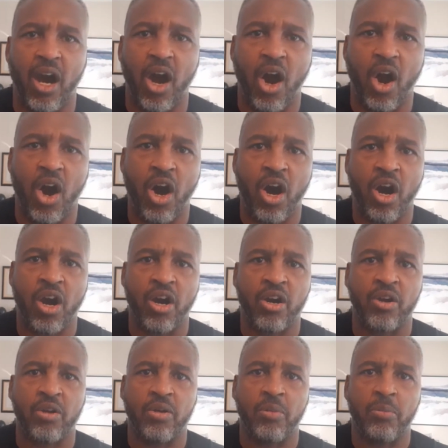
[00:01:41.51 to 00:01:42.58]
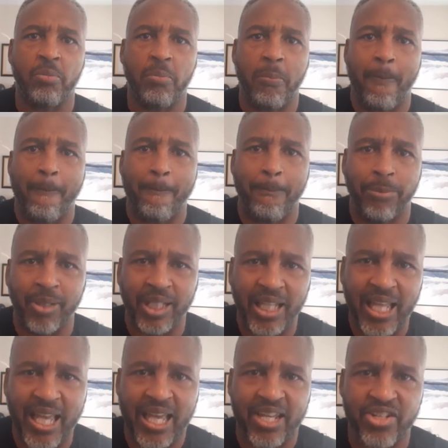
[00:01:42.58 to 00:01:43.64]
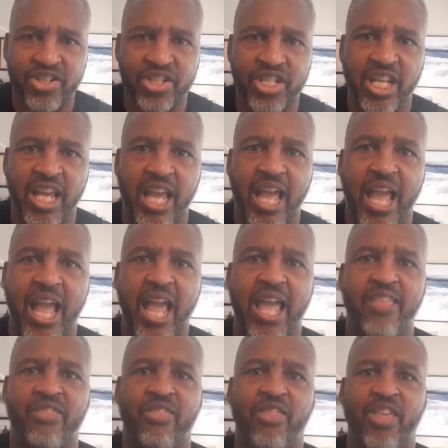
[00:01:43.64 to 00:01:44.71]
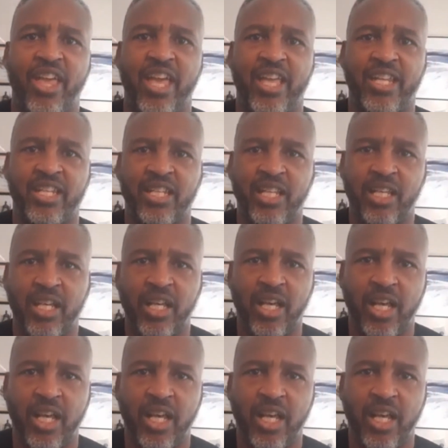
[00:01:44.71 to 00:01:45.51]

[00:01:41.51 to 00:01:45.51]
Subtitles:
are blessed and then